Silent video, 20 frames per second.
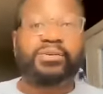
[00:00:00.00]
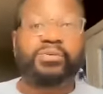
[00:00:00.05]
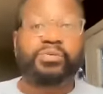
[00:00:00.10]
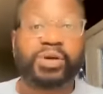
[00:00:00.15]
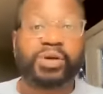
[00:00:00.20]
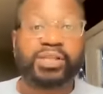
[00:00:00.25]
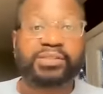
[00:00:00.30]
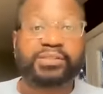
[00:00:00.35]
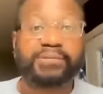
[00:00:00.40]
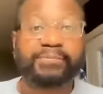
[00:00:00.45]

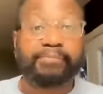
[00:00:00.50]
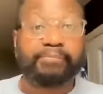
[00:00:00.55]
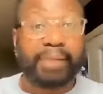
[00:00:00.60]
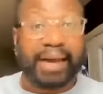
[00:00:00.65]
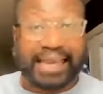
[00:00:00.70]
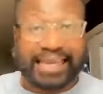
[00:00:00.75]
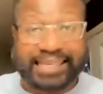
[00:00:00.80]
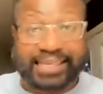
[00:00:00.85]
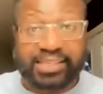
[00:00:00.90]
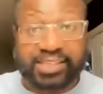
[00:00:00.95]
with
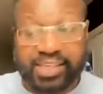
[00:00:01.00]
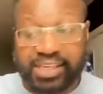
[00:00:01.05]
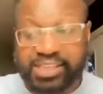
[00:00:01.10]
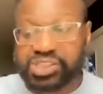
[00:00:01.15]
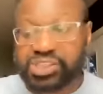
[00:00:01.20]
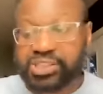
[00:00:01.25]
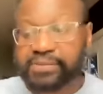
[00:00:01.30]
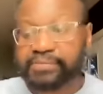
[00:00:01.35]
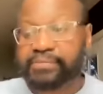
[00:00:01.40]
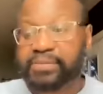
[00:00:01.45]
my
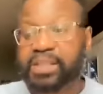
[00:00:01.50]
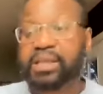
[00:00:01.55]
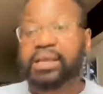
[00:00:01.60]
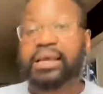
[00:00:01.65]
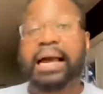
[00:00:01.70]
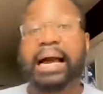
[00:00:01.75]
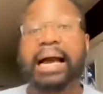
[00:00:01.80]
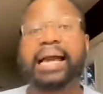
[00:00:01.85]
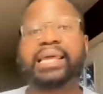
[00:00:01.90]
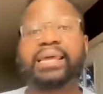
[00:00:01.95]
condition.
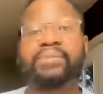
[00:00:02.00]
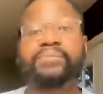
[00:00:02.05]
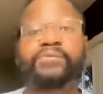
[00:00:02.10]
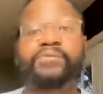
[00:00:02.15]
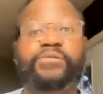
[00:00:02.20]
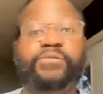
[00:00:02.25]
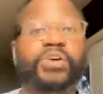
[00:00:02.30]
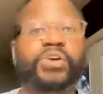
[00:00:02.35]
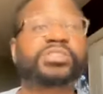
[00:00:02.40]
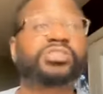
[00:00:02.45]
I am
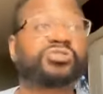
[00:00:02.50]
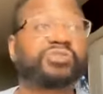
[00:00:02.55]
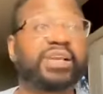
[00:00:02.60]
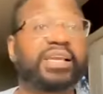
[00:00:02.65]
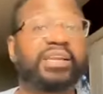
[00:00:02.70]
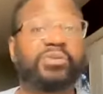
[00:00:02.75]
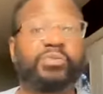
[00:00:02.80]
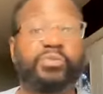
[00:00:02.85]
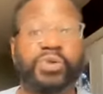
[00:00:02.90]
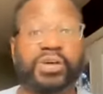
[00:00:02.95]

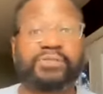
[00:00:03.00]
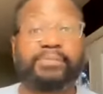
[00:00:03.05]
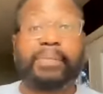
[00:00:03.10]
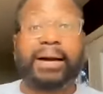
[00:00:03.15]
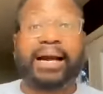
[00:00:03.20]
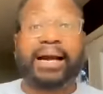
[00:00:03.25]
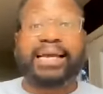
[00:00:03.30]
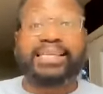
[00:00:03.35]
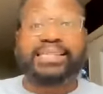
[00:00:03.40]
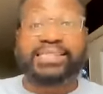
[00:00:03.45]
frustrated with
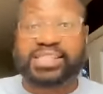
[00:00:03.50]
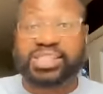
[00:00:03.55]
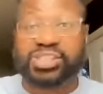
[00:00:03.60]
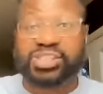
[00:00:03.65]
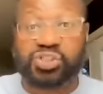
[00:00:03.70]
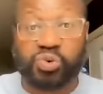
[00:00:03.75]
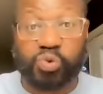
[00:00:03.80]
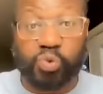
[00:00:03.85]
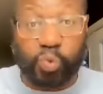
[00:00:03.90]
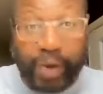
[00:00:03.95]
my
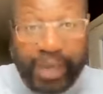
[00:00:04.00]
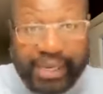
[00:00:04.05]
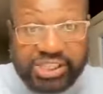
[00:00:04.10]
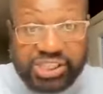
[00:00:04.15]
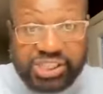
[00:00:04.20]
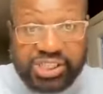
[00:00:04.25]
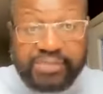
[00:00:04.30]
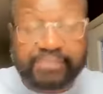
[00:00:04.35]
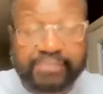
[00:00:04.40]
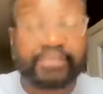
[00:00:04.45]

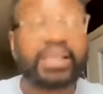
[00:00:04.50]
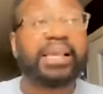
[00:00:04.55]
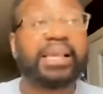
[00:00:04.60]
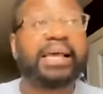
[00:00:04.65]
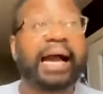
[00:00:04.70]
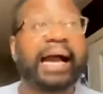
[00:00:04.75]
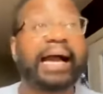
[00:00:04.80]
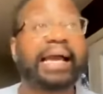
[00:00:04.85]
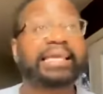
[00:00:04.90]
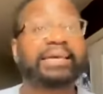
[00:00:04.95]
situation.
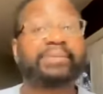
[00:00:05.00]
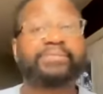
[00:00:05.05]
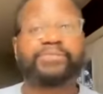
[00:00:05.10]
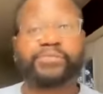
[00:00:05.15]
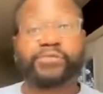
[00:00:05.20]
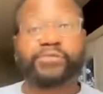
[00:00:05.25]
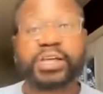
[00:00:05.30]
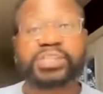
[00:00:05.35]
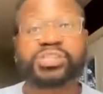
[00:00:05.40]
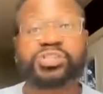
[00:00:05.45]
I am
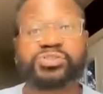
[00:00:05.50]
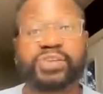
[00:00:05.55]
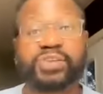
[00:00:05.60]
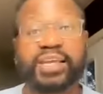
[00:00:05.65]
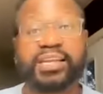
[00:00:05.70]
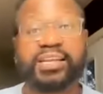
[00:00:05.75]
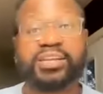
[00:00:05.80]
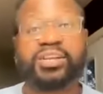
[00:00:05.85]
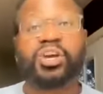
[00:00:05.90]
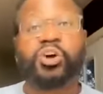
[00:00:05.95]

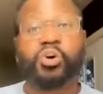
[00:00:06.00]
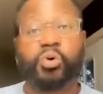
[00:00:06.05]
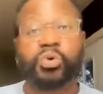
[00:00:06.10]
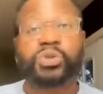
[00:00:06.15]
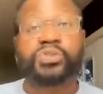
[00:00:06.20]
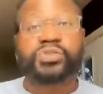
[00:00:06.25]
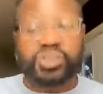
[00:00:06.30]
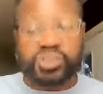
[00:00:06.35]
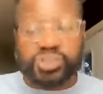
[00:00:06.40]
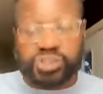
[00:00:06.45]
frustrated
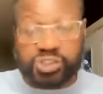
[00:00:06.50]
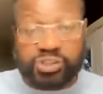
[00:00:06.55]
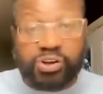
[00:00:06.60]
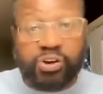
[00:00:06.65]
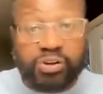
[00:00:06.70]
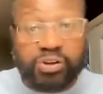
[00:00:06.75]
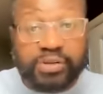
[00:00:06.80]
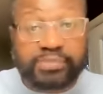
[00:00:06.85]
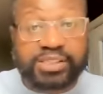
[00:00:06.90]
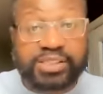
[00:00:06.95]
with the
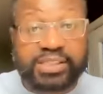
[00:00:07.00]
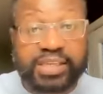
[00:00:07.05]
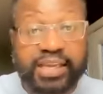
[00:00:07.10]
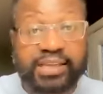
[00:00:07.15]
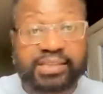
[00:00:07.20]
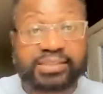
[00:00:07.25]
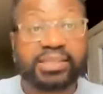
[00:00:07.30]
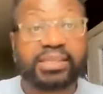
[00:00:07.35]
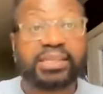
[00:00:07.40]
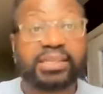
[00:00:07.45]

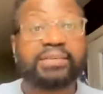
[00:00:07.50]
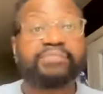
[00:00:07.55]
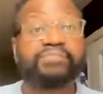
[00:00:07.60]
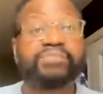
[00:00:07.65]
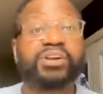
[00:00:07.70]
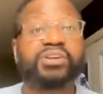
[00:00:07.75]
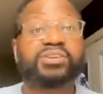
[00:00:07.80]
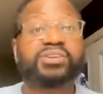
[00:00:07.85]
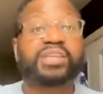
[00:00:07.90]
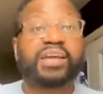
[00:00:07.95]
circumstance.
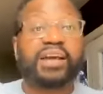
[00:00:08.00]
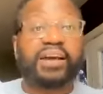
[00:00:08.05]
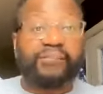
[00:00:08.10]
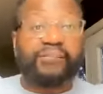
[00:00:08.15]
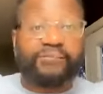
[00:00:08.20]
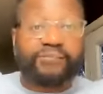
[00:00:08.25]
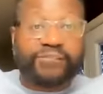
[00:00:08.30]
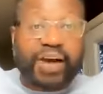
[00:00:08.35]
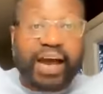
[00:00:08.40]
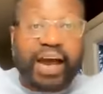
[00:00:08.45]
There's
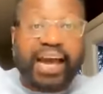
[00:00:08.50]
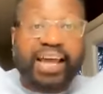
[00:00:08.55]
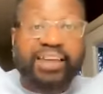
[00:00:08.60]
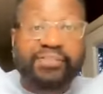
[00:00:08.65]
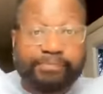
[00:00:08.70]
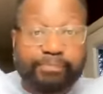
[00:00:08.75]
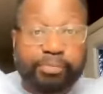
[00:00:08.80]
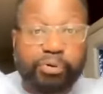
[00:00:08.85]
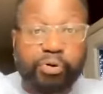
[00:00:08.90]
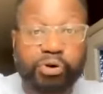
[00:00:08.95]

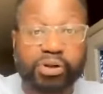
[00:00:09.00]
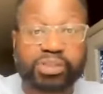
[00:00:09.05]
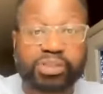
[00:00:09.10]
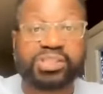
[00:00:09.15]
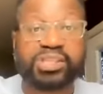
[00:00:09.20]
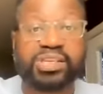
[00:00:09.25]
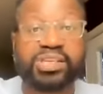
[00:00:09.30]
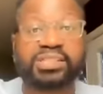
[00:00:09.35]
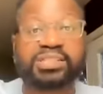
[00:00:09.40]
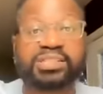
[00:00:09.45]
five
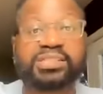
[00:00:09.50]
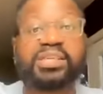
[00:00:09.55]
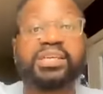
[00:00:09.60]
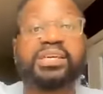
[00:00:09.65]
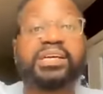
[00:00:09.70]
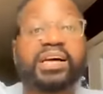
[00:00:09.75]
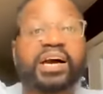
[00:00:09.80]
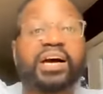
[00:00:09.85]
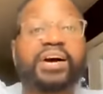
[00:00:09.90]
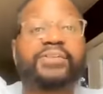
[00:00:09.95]
porches
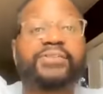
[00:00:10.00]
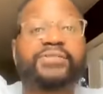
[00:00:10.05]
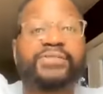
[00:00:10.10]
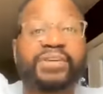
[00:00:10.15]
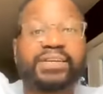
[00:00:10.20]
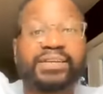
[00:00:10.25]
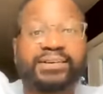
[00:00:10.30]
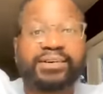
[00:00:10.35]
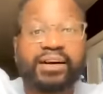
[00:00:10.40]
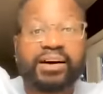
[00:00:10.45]
of,
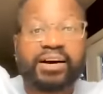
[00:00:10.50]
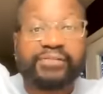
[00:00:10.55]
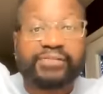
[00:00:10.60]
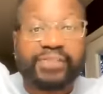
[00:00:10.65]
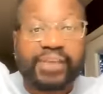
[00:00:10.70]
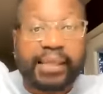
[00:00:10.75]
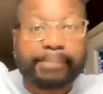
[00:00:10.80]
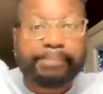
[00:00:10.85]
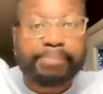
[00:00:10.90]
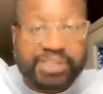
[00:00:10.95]

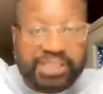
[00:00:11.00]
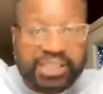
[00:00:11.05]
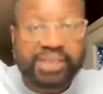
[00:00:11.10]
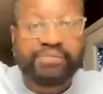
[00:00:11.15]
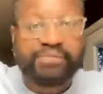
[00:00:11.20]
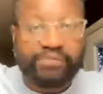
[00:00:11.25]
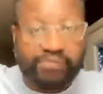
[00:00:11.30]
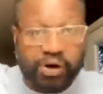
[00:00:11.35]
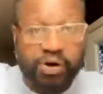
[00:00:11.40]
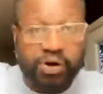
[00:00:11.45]
of
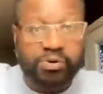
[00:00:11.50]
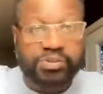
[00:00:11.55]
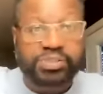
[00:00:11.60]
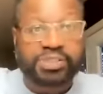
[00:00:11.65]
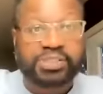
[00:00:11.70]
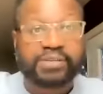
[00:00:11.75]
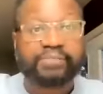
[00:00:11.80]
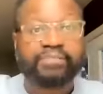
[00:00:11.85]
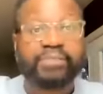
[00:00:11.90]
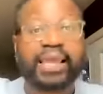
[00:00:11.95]
impotent
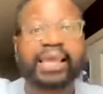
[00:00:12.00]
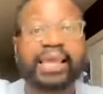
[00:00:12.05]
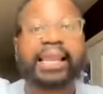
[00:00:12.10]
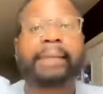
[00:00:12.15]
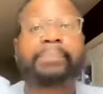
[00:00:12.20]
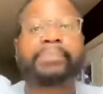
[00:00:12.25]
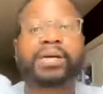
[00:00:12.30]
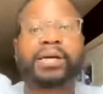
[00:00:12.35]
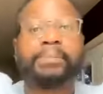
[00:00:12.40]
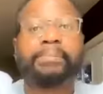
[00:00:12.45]
folks and
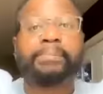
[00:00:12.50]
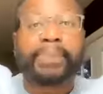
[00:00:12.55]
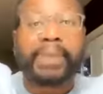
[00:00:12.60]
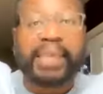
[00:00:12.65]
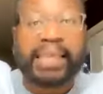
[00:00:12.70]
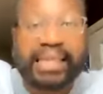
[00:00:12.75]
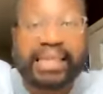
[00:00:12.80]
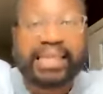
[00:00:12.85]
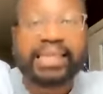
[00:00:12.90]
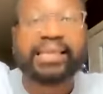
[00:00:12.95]
I'm
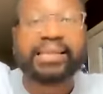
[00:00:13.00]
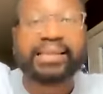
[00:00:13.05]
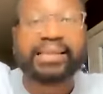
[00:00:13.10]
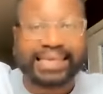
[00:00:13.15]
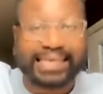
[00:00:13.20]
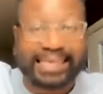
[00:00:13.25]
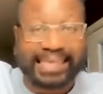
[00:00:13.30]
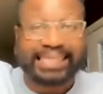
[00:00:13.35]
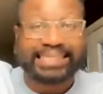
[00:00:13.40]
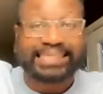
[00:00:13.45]
competing
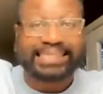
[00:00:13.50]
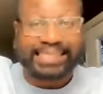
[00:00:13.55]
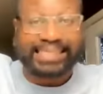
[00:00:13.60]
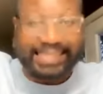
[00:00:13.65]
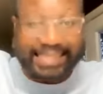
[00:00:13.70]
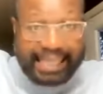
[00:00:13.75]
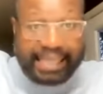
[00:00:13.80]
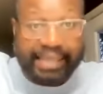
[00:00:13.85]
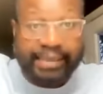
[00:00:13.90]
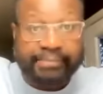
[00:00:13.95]

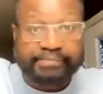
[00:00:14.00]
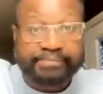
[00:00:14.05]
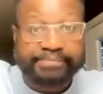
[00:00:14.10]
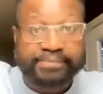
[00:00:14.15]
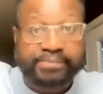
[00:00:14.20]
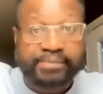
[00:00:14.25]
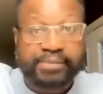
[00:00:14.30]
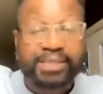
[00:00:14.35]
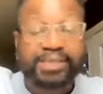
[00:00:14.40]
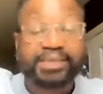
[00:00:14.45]
against them
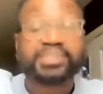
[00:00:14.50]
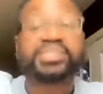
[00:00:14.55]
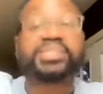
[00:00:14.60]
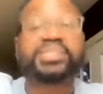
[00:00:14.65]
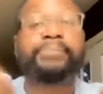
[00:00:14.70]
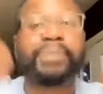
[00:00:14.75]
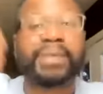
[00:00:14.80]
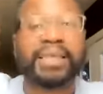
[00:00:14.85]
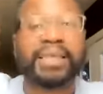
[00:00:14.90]
to